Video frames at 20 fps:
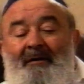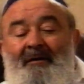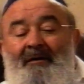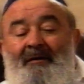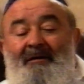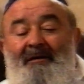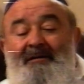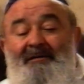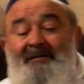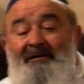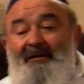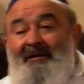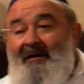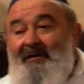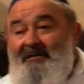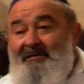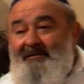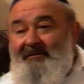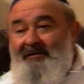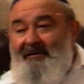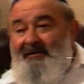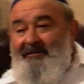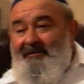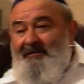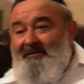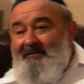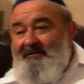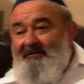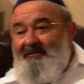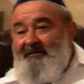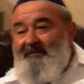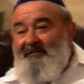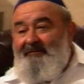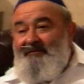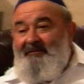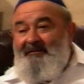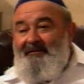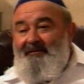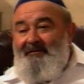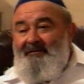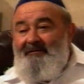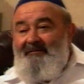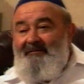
That's the enunciation of the